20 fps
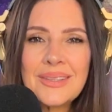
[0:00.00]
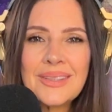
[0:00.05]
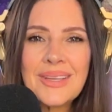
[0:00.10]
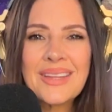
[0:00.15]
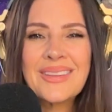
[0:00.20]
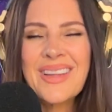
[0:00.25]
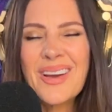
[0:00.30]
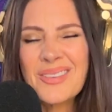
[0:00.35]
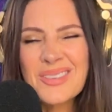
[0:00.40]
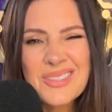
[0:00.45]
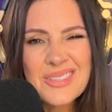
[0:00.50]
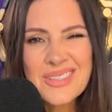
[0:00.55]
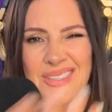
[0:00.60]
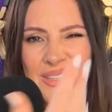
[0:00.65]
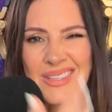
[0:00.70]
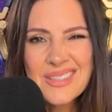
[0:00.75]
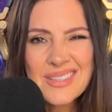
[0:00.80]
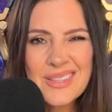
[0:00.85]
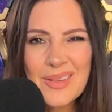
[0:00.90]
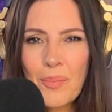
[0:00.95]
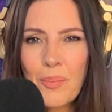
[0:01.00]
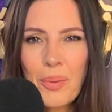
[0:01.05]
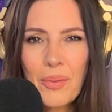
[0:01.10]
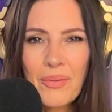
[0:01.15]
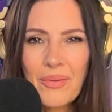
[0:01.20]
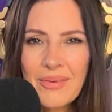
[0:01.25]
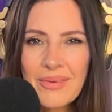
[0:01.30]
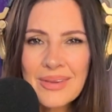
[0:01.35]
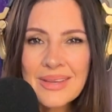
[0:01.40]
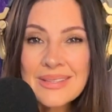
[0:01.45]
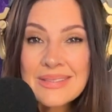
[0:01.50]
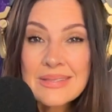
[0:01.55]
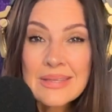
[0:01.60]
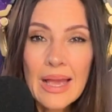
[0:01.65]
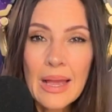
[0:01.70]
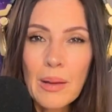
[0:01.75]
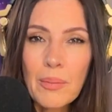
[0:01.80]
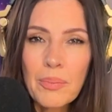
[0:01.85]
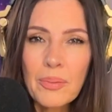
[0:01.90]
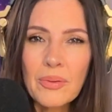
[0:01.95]
And that was just a simple
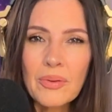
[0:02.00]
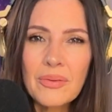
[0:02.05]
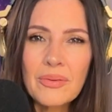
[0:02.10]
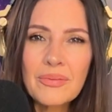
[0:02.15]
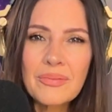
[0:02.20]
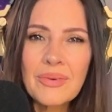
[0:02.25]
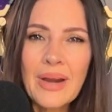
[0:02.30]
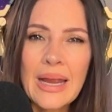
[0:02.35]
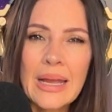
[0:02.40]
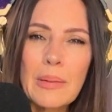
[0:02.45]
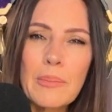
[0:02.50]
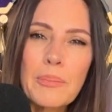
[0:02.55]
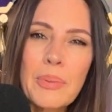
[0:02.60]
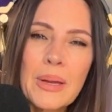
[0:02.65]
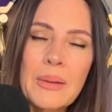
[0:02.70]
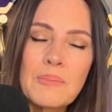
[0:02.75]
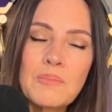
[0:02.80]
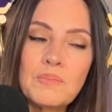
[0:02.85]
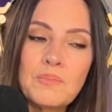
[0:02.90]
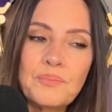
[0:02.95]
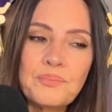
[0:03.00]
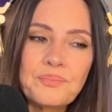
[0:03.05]
example, right? But